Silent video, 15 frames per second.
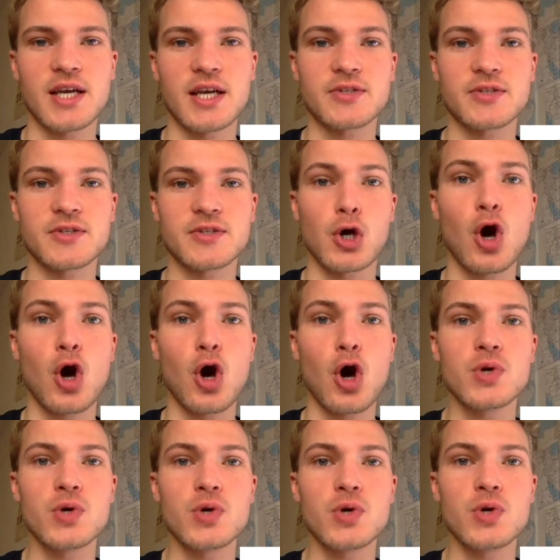is the
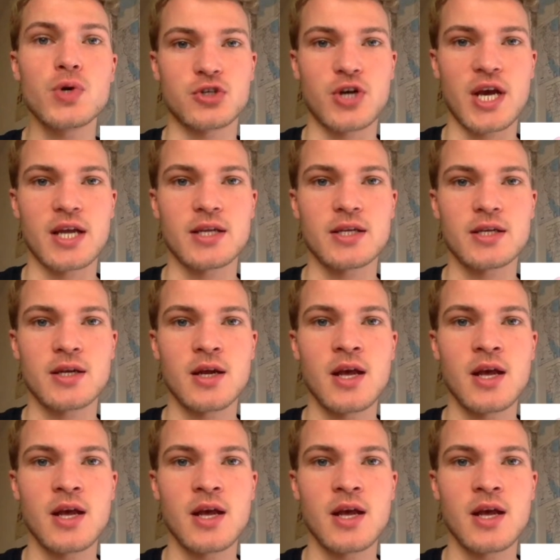coding strand.